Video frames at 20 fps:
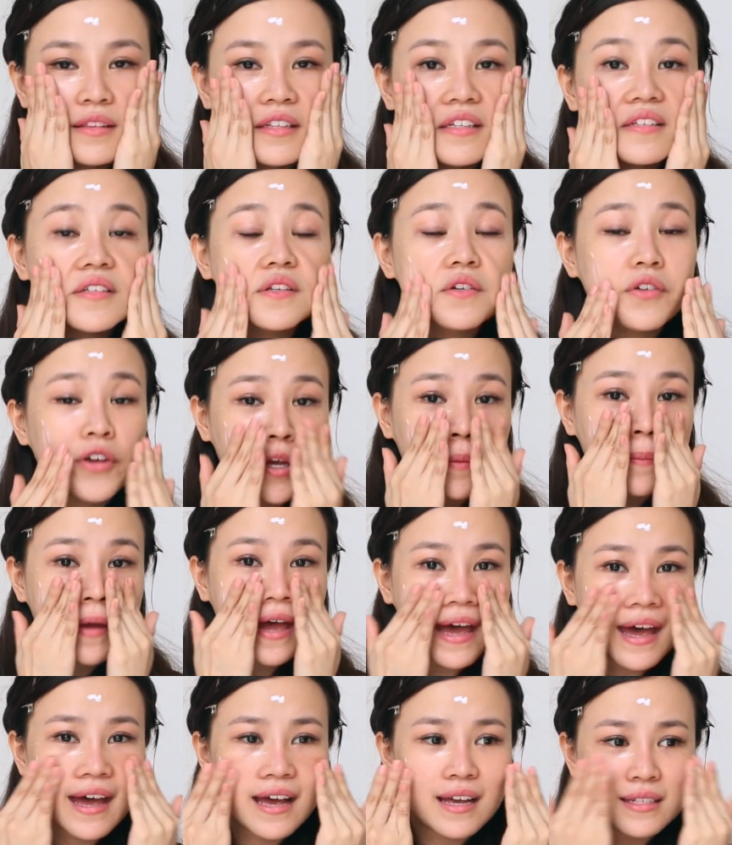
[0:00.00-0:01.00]
This cream
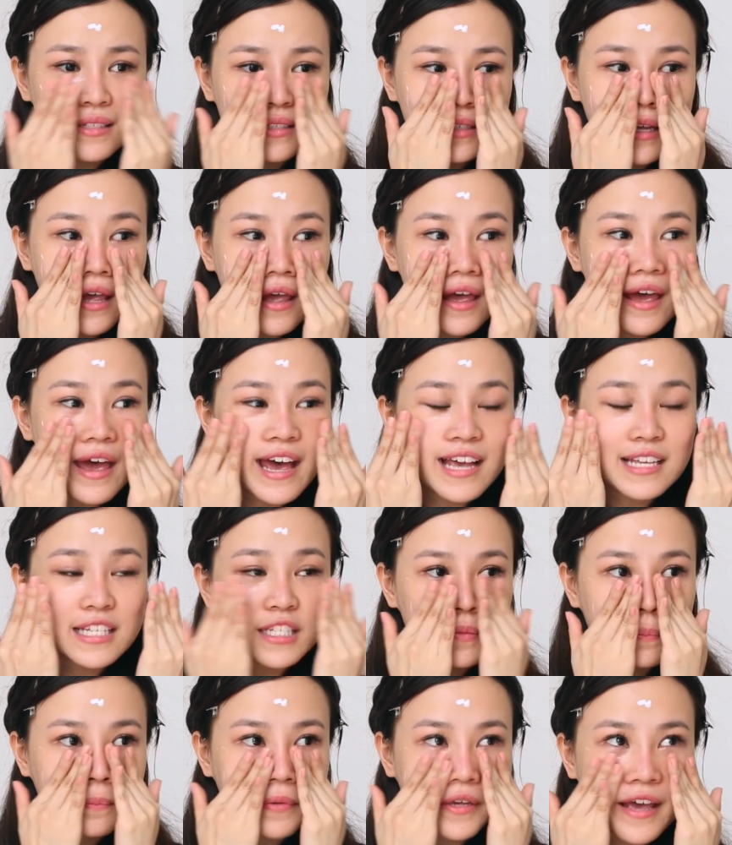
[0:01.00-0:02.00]
has
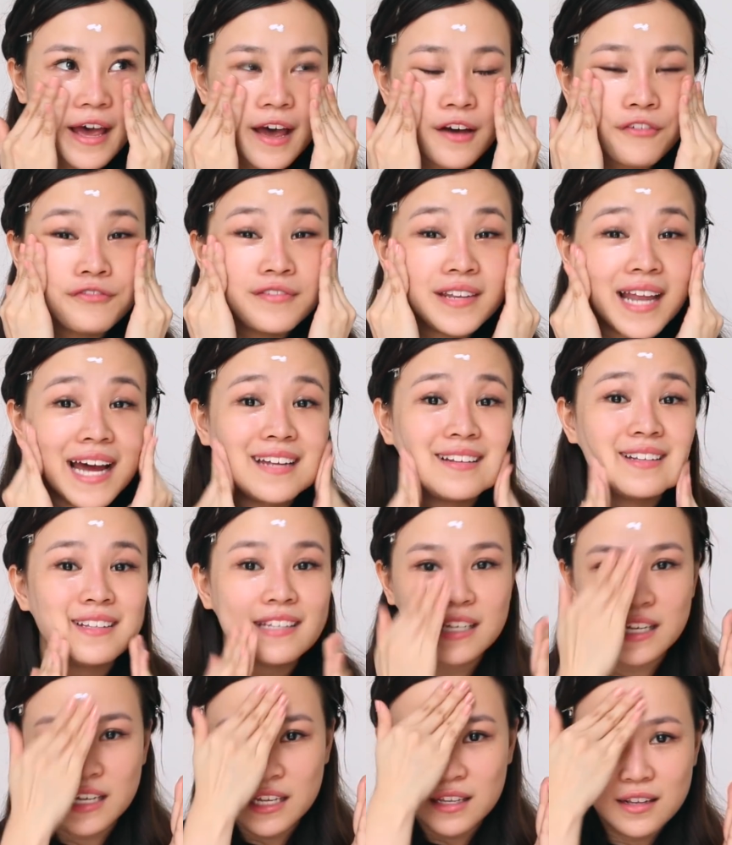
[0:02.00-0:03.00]
SPF
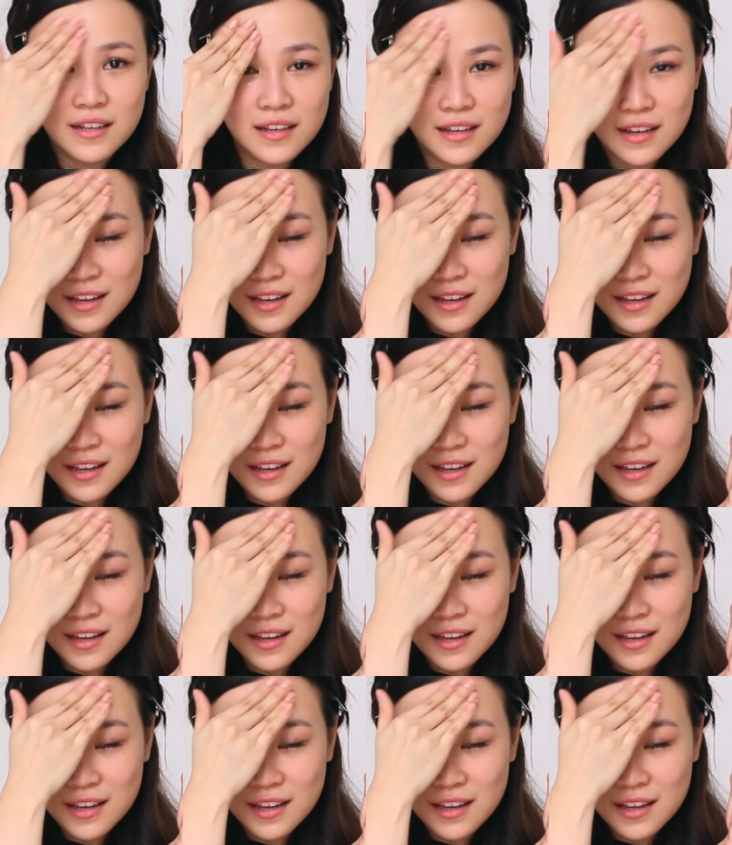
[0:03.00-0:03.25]
19.